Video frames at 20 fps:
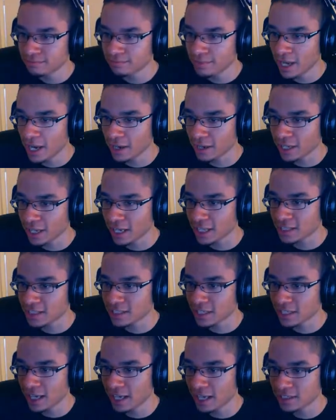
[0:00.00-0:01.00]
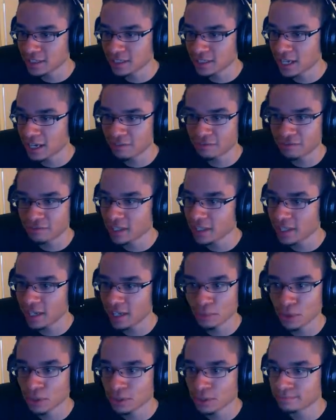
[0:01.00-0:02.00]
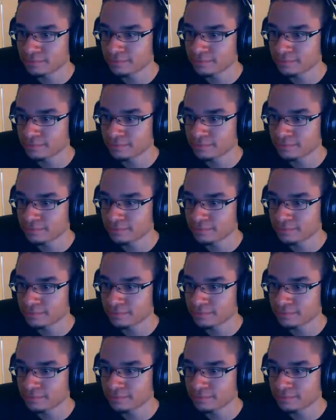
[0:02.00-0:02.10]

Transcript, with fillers: Okay, it's not it's not a friendly anymore.